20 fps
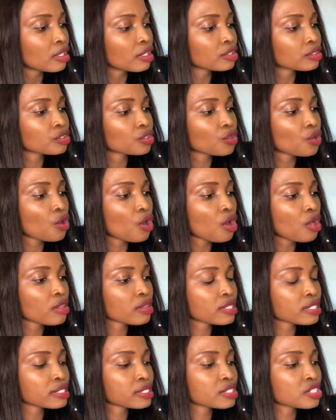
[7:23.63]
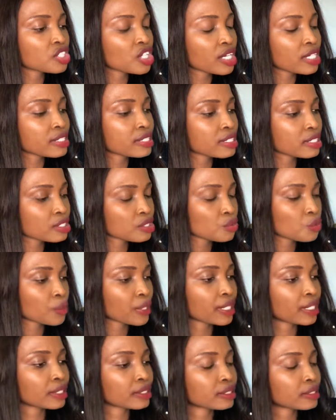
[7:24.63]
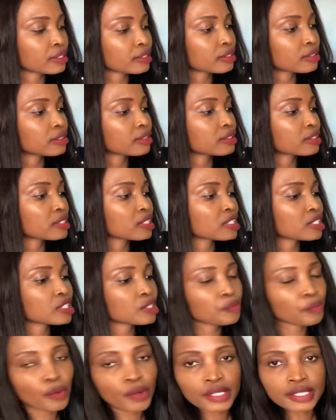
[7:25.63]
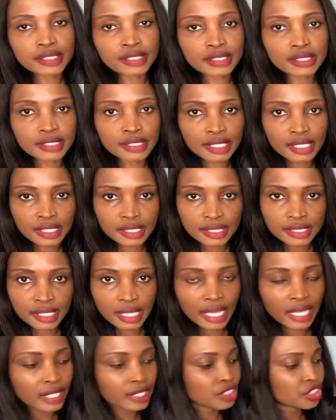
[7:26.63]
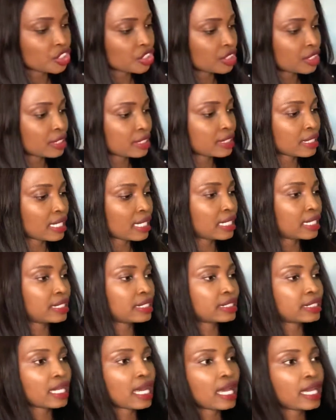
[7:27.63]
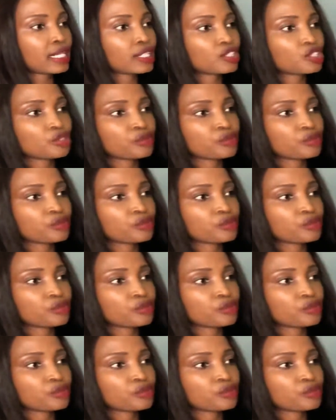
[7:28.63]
So all these jerseys weigh 6.6 kgs, and I had to